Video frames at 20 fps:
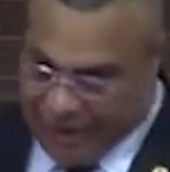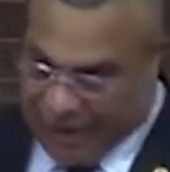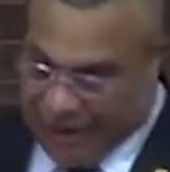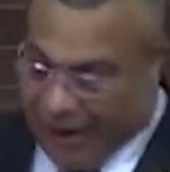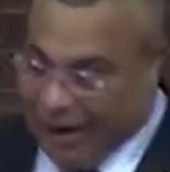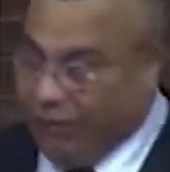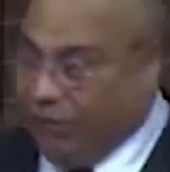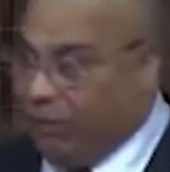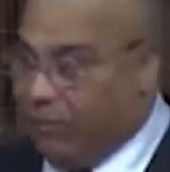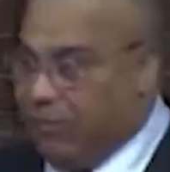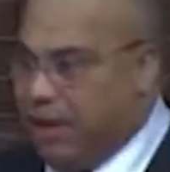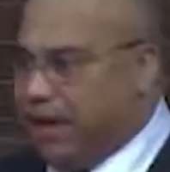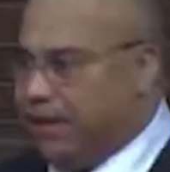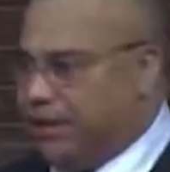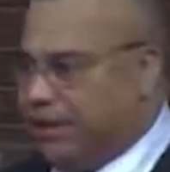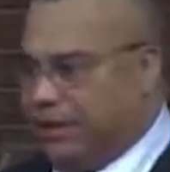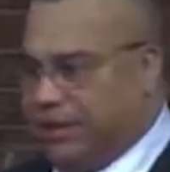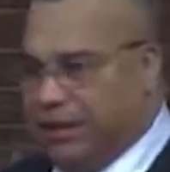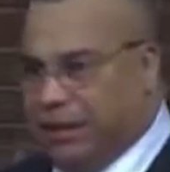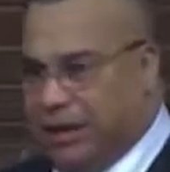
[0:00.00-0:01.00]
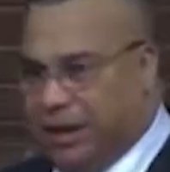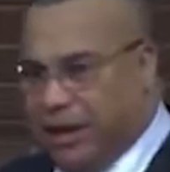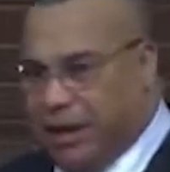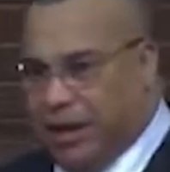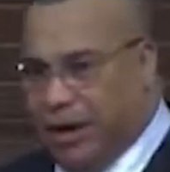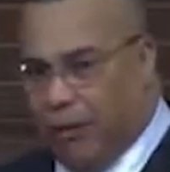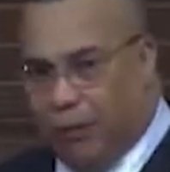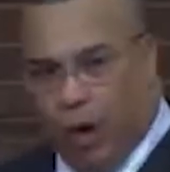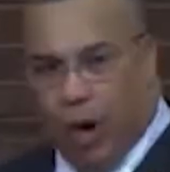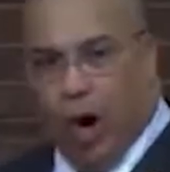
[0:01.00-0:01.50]
In the midst
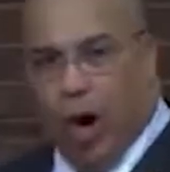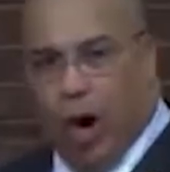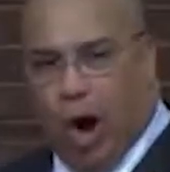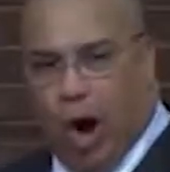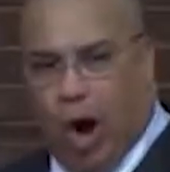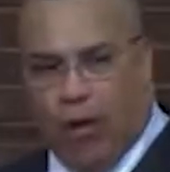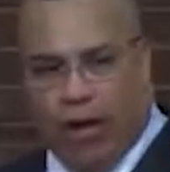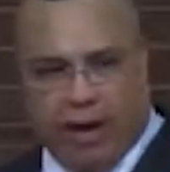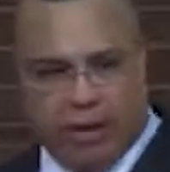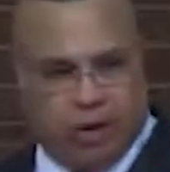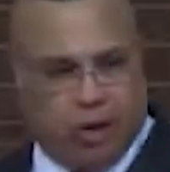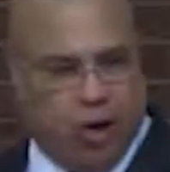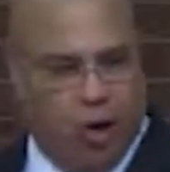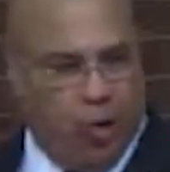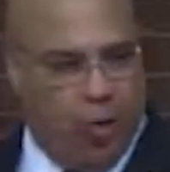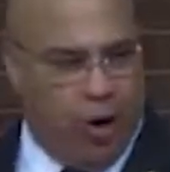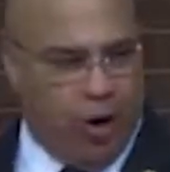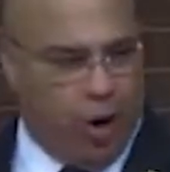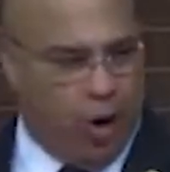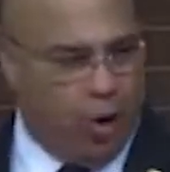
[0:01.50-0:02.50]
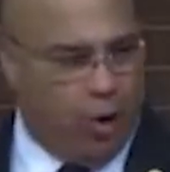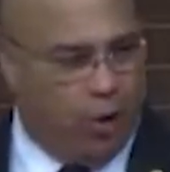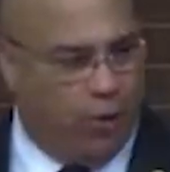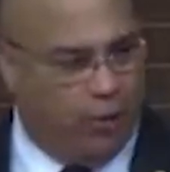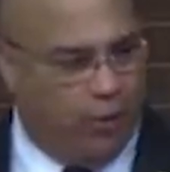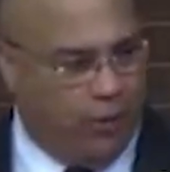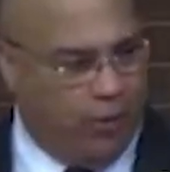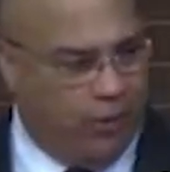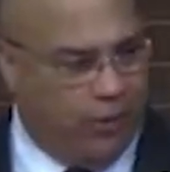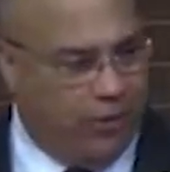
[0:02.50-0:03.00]
of all that's going on,